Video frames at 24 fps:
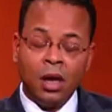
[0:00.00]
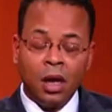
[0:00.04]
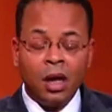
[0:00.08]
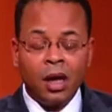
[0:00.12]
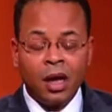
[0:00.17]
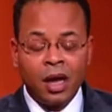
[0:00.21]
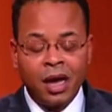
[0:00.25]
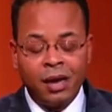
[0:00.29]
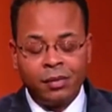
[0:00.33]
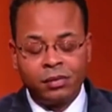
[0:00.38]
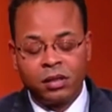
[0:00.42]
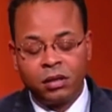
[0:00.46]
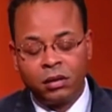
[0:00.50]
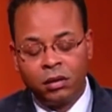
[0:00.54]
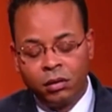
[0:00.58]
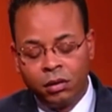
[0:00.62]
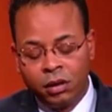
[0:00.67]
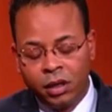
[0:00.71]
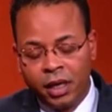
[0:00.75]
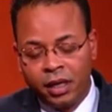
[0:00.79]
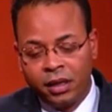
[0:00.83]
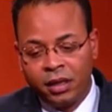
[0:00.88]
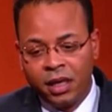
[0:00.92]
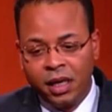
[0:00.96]

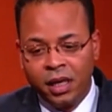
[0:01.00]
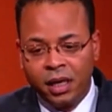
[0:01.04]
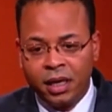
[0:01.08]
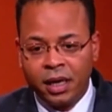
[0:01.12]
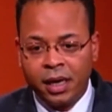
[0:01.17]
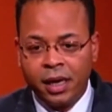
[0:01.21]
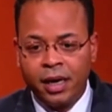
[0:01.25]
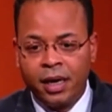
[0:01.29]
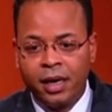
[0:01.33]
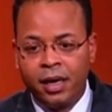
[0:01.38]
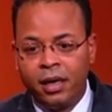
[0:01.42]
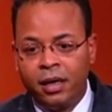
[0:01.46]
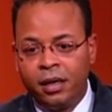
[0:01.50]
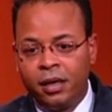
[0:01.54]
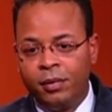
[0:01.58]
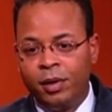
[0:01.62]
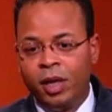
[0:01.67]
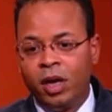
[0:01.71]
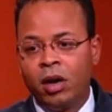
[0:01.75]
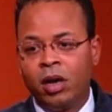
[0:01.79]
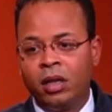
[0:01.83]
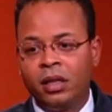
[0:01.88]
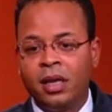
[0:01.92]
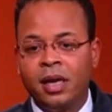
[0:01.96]
Absolutely. I think
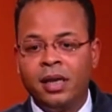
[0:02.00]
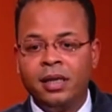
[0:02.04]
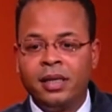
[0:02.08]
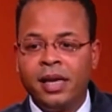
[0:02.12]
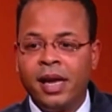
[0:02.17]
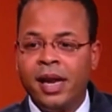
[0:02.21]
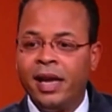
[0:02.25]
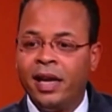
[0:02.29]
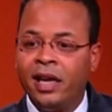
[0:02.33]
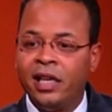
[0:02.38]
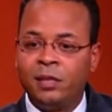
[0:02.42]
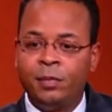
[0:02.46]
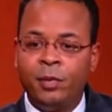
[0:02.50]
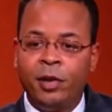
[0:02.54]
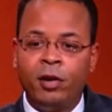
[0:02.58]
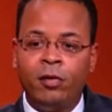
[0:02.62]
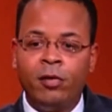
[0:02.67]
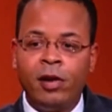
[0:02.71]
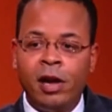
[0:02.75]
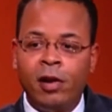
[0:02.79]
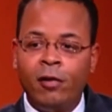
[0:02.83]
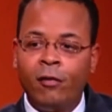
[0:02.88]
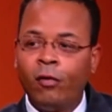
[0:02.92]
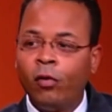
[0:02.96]
online dating has been
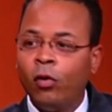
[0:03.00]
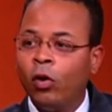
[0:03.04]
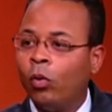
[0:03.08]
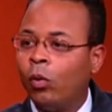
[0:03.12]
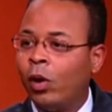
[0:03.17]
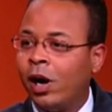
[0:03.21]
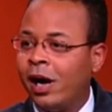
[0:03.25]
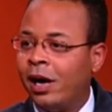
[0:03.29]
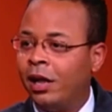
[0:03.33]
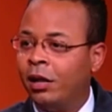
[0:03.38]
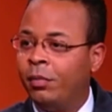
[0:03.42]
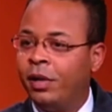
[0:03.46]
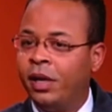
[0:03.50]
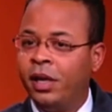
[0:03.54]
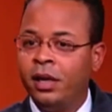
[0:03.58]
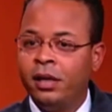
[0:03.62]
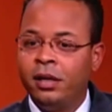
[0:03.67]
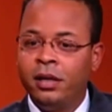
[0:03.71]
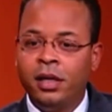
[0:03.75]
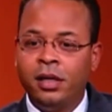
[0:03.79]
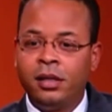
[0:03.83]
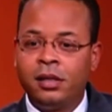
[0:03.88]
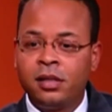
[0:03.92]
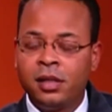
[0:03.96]
around for a while.
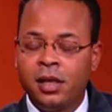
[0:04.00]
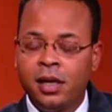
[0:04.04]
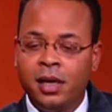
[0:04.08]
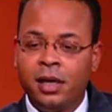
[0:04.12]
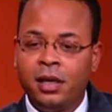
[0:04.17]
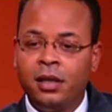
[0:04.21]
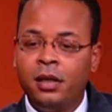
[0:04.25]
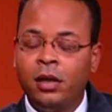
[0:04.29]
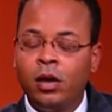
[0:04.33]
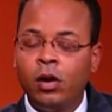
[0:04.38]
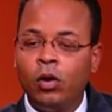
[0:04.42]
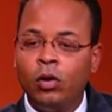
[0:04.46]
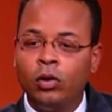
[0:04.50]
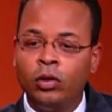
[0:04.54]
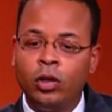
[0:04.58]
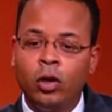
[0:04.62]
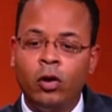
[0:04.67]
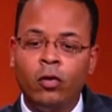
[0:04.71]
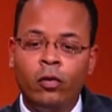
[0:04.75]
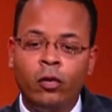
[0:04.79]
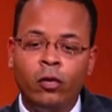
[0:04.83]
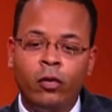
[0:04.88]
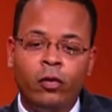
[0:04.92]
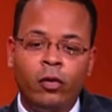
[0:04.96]
It's a
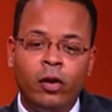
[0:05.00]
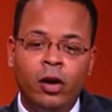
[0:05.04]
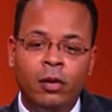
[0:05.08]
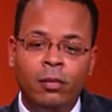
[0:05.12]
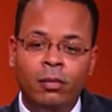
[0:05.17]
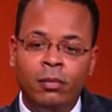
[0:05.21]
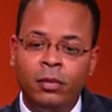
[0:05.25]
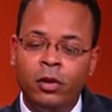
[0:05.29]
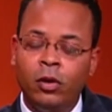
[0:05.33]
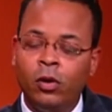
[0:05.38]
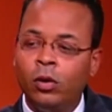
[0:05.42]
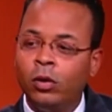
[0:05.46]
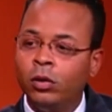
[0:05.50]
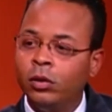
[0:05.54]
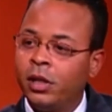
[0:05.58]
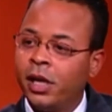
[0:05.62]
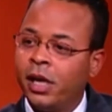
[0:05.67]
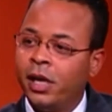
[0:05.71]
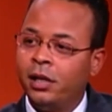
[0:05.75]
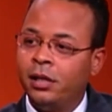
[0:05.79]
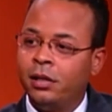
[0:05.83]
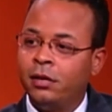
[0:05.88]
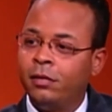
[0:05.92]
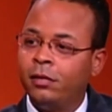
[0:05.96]
holdover from the old
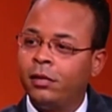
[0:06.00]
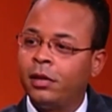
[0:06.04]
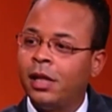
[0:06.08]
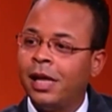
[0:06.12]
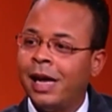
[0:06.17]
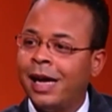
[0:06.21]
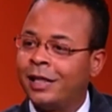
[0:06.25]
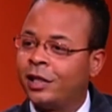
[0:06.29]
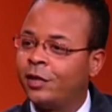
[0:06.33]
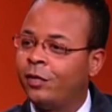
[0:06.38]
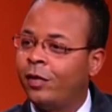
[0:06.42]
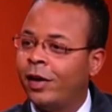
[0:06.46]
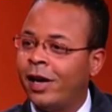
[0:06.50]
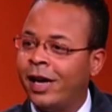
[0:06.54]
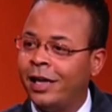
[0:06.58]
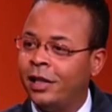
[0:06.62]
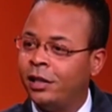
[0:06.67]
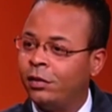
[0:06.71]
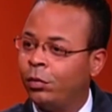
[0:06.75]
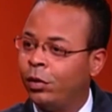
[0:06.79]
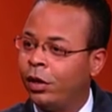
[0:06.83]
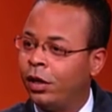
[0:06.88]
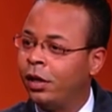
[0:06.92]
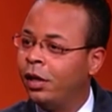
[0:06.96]
days of classifieds,
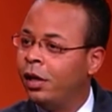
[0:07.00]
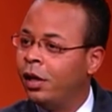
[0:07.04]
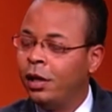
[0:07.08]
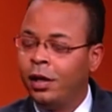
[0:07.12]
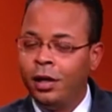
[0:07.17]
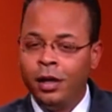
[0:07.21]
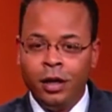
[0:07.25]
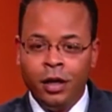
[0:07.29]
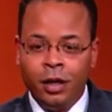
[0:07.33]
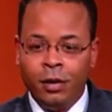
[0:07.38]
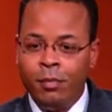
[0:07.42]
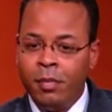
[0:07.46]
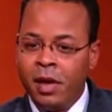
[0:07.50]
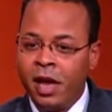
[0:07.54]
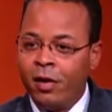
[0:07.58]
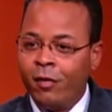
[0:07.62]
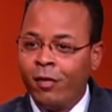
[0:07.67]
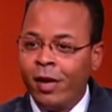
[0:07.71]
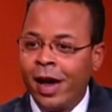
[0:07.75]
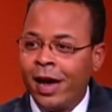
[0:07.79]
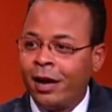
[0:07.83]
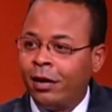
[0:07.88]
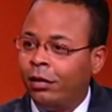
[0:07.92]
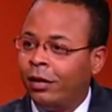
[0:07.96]
where you may have
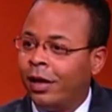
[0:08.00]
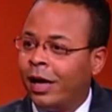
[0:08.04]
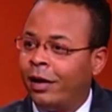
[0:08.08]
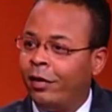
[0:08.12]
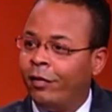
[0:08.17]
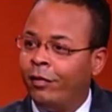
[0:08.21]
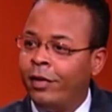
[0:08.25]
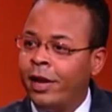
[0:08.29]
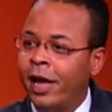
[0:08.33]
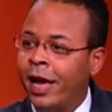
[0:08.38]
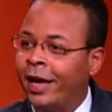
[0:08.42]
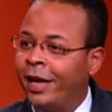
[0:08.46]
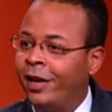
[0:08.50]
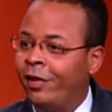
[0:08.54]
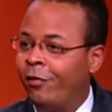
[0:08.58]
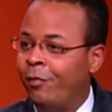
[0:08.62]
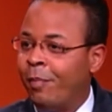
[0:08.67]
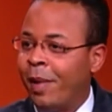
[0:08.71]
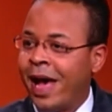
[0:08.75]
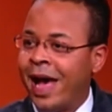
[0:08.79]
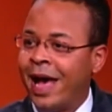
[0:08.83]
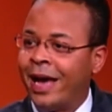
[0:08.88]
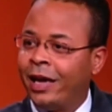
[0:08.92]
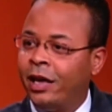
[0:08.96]
had a lot of negative
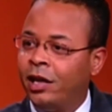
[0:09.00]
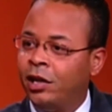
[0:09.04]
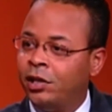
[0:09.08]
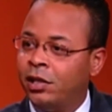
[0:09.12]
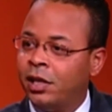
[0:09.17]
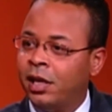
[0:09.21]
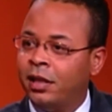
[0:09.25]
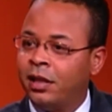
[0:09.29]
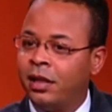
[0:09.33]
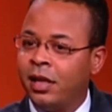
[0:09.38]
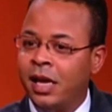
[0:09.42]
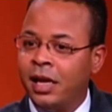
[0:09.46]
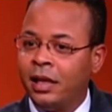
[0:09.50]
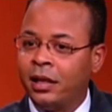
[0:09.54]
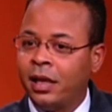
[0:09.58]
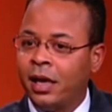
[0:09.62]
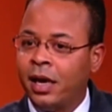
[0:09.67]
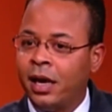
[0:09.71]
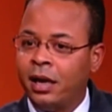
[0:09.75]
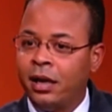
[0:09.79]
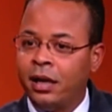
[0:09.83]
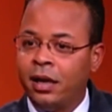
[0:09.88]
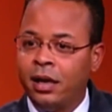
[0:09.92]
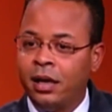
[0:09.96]
baggage, and I think
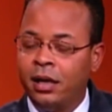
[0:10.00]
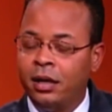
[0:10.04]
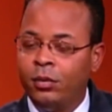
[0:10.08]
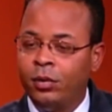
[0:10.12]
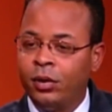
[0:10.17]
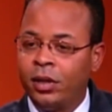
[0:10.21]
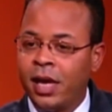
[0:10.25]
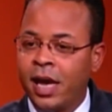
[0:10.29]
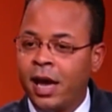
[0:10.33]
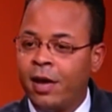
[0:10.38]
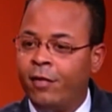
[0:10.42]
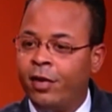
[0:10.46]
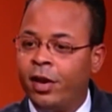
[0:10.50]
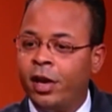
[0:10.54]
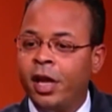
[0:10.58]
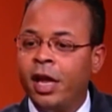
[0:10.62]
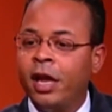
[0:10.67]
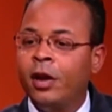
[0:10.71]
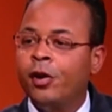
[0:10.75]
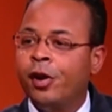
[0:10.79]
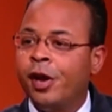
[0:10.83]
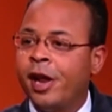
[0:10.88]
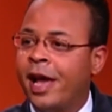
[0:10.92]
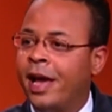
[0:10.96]
that with the advent of
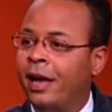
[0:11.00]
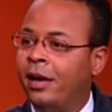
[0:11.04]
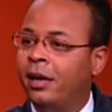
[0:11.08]
internet,